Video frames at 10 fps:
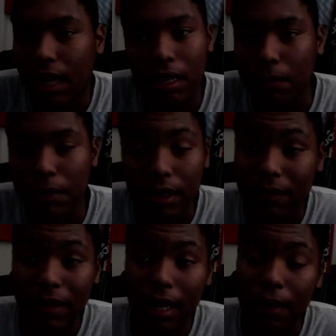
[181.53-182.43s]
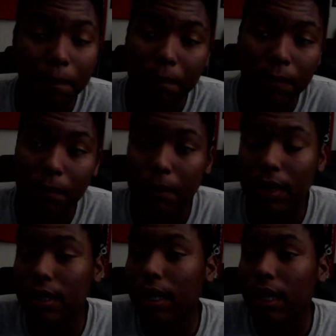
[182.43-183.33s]
don't believe that.
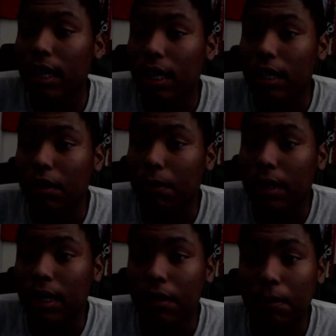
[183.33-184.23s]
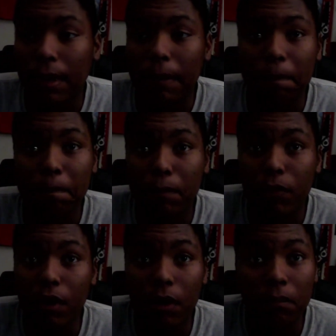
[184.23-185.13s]
But it is what it is, man.
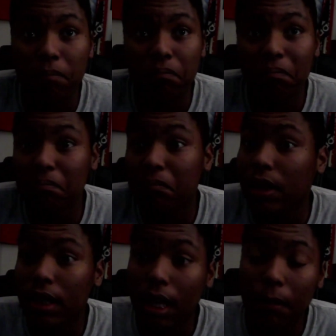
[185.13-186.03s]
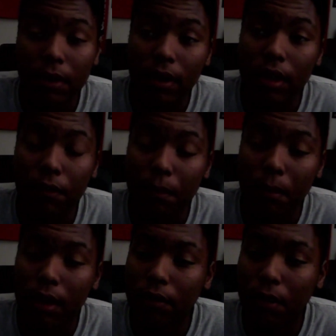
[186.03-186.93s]
So yeah, we take the 3
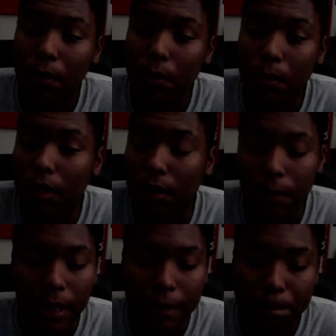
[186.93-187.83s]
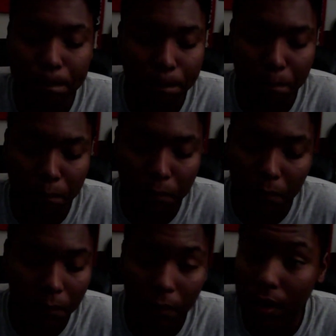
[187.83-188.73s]
points, we walk away,
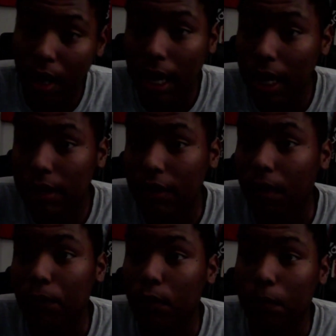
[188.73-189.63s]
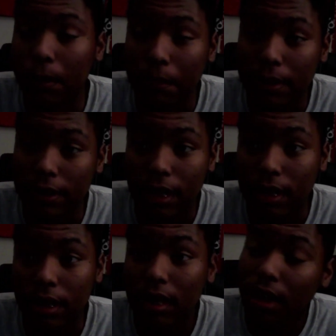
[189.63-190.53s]
and top four is pretty much
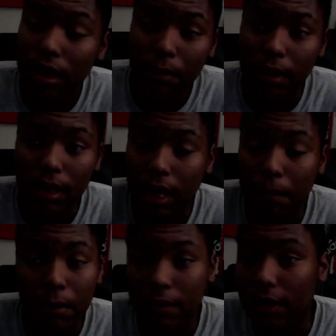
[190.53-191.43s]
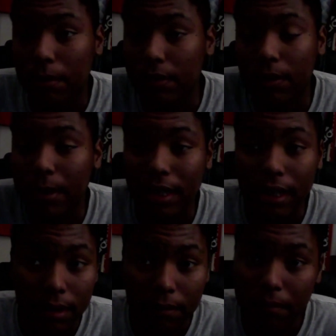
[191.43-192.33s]
done. Doing like 9 points ahead, we should be
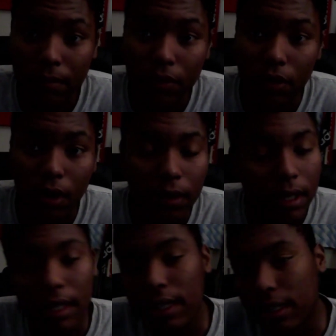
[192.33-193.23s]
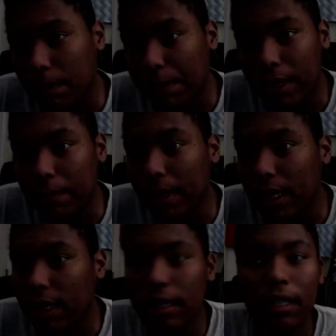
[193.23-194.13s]
good. So the big
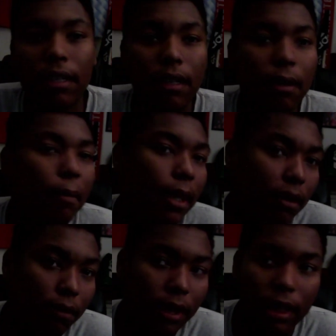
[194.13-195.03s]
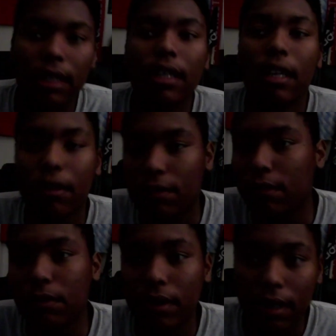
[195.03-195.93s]
meet, the big drink is
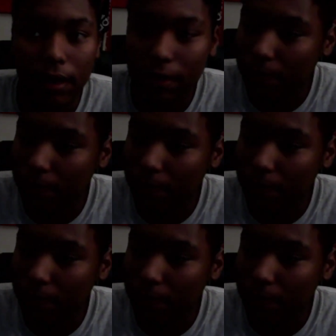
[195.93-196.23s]
June 3rd,